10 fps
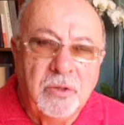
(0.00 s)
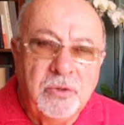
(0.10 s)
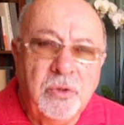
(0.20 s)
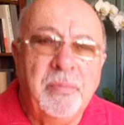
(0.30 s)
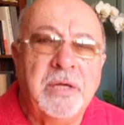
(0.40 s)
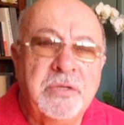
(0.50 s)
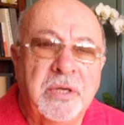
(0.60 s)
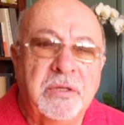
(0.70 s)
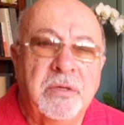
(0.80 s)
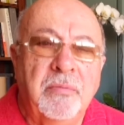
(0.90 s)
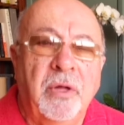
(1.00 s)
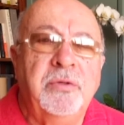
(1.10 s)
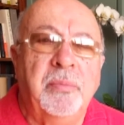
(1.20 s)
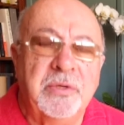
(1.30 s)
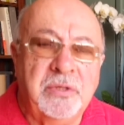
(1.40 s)
You mentioned
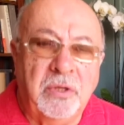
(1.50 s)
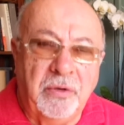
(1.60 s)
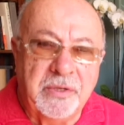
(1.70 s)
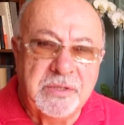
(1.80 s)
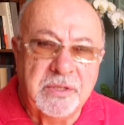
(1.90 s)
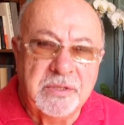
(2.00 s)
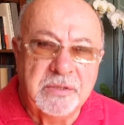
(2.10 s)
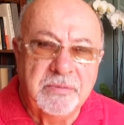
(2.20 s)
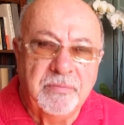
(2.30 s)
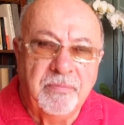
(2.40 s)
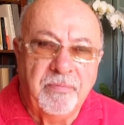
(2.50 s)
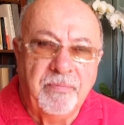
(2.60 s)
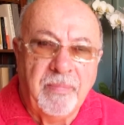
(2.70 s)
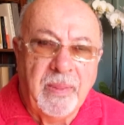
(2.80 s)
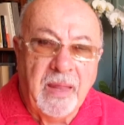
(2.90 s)
multiple sclerosis.
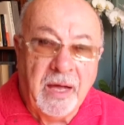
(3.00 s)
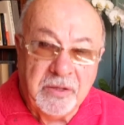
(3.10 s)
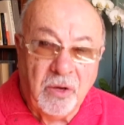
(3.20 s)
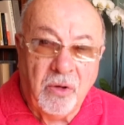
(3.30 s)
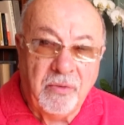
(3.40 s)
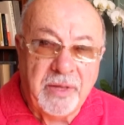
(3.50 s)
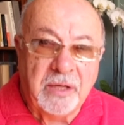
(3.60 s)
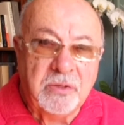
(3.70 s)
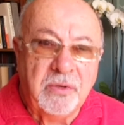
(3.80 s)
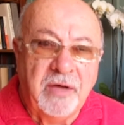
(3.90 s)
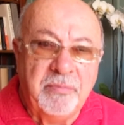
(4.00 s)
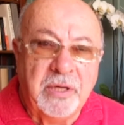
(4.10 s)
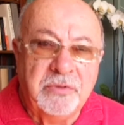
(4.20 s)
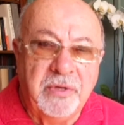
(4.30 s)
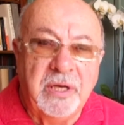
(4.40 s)
I know that you have
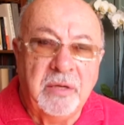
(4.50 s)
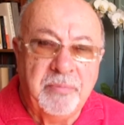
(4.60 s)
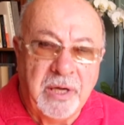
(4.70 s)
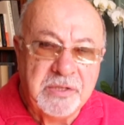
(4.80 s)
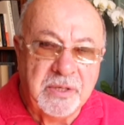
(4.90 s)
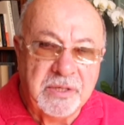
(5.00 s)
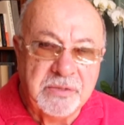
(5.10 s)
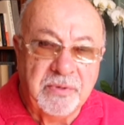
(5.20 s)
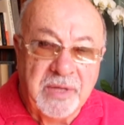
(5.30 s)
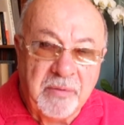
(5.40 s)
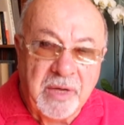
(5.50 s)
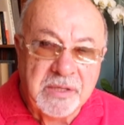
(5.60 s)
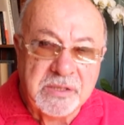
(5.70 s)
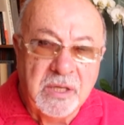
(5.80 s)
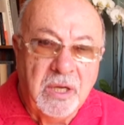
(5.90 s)
been treating patients with
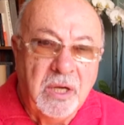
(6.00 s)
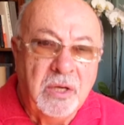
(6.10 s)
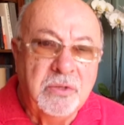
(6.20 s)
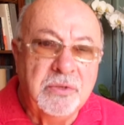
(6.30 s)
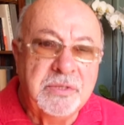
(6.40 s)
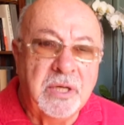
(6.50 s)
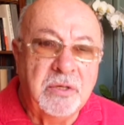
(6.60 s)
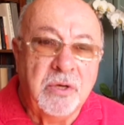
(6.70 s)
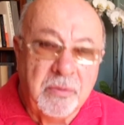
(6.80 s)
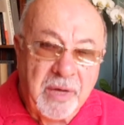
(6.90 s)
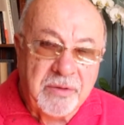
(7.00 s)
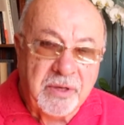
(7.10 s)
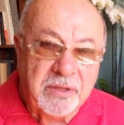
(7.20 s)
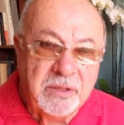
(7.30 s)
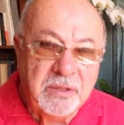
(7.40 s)
MS using your
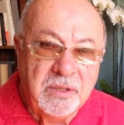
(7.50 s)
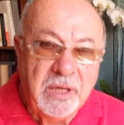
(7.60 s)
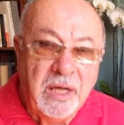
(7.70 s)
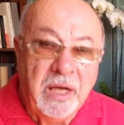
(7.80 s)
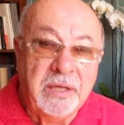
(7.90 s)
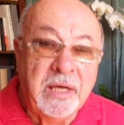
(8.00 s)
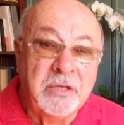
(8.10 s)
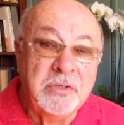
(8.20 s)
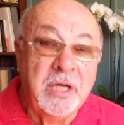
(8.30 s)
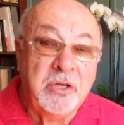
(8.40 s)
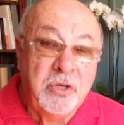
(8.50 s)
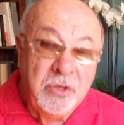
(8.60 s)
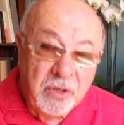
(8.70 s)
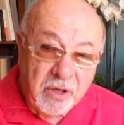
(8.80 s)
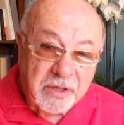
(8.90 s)
method and actually
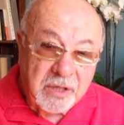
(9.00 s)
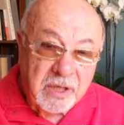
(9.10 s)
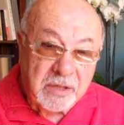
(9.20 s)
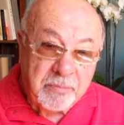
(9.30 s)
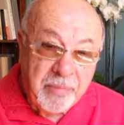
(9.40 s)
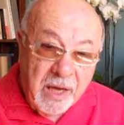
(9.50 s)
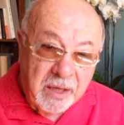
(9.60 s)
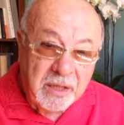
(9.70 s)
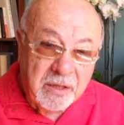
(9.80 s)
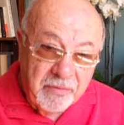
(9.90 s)
cured it back in the